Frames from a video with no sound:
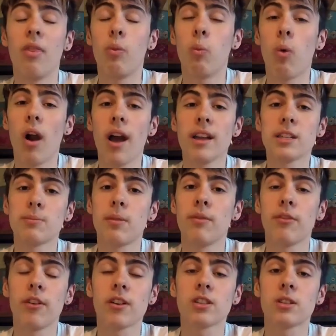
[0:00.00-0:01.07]
What has been
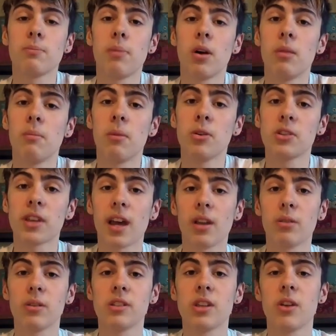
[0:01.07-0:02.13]
found to burn most
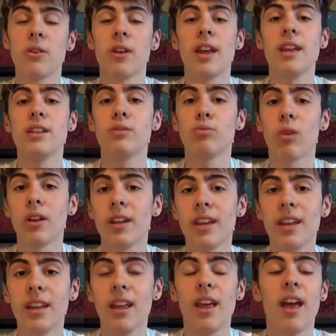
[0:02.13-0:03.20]
calories though is
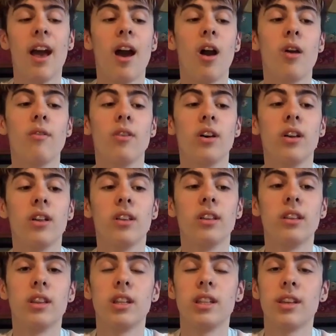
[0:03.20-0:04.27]
running.
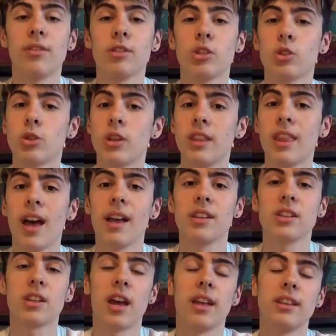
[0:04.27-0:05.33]
However, the difference between that
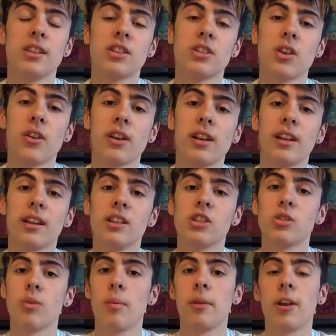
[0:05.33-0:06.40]
and cycling and
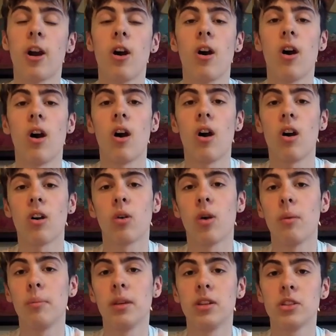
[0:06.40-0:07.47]
swimming are
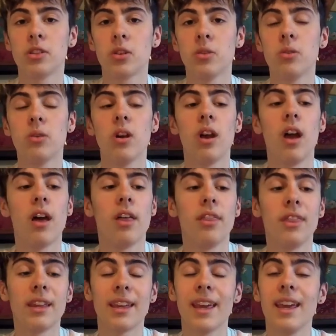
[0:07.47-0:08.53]
quite minuscule.
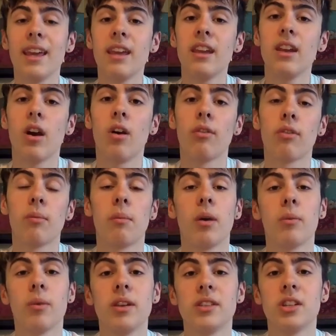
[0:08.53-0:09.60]
The key from my
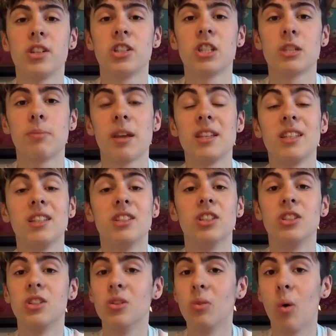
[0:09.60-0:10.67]
research is basically
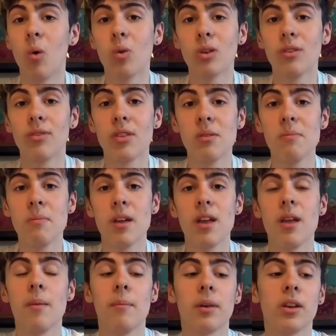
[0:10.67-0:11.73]
to do all of them,
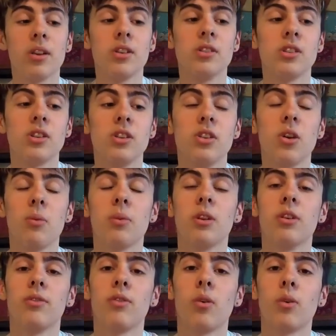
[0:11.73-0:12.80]
because you don't want
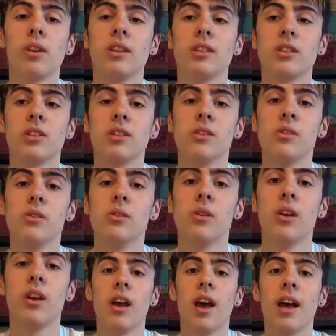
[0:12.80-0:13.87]
to fall into
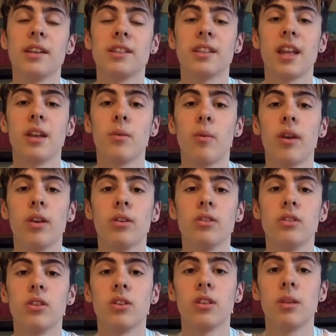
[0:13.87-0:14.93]
a state where you're
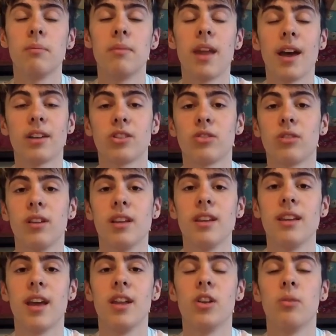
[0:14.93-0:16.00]
doing them
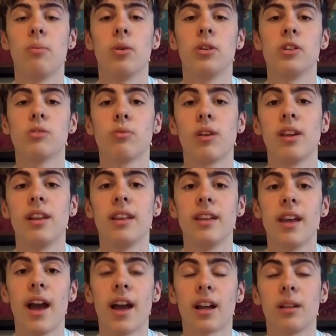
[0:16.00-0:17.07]
naturally and your body's
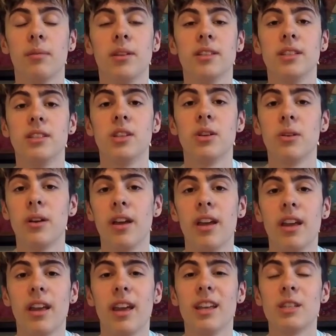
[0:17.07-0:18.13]
really acclimated to it.
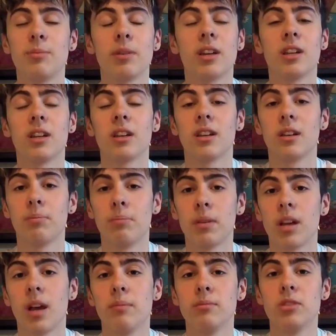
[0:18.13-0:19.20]
It's going to
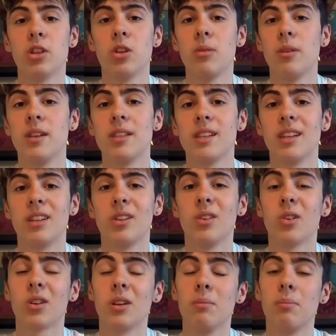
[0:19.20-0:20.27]
become too easy and you're
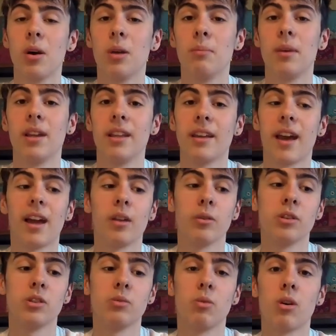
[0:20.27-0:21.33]
not going to burn many
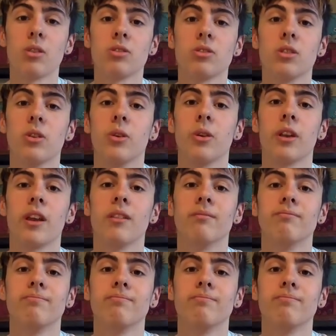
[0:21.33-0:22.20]
calories whilst doing it.